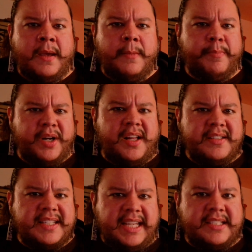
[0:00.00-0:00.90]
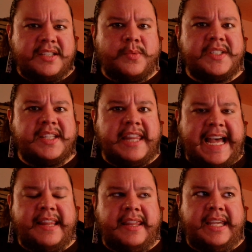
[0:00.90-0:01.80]
Bernal's thesis was
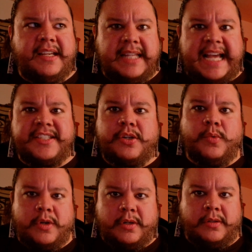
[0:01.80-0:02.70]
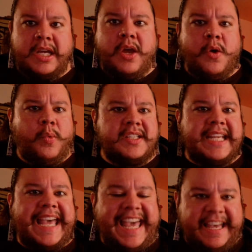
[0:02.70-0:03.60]
that the classical world
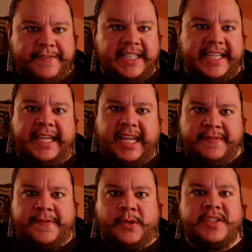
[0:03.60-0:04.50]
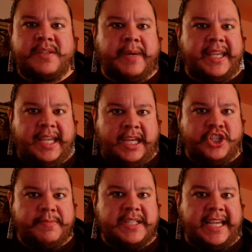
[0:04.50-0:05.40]
was heavily influenced by
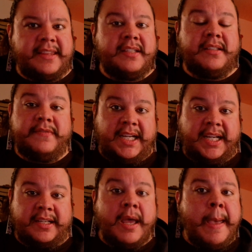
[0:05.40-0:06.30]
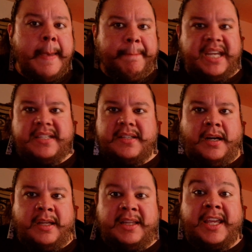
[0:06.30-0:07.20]
Egypt and the Levant, based
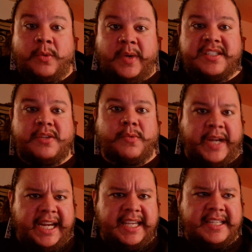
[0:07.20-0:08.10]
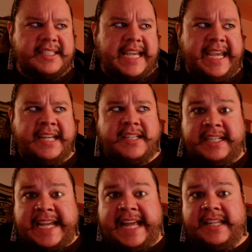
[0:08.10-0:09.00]
on linguistic readings and
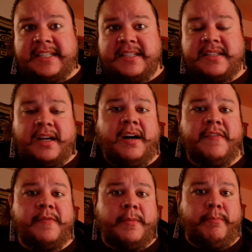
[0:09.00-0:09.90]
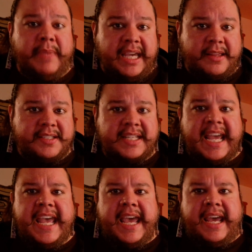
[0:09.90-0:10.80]
analysis of myths.
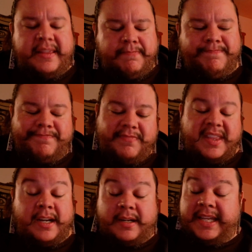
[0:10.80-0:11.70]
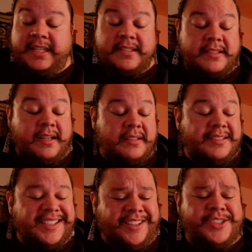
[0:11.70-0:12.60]
And there is
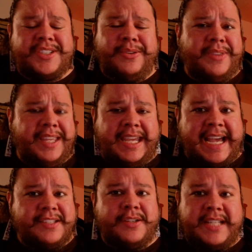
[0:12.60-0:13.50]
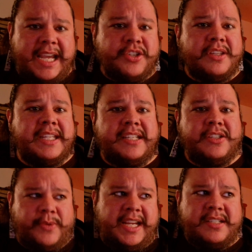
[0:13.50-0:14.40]
also the assertion that
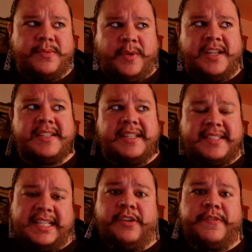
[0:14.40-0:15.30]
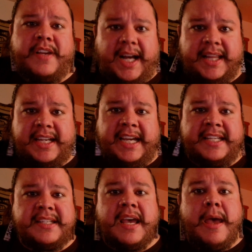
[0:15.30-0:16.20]
Greece was itself
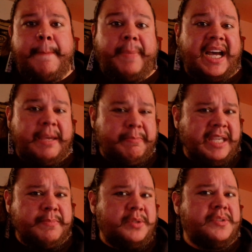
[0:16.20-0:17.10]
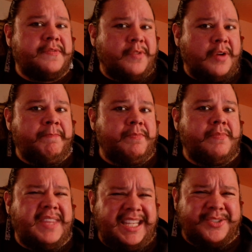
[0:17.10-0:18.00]
colonized by peoples from
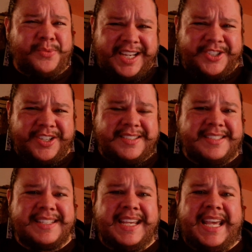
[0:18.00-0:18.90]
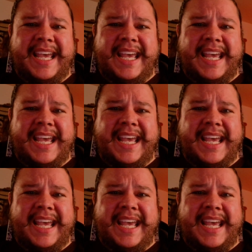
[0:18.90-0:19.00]
these regions.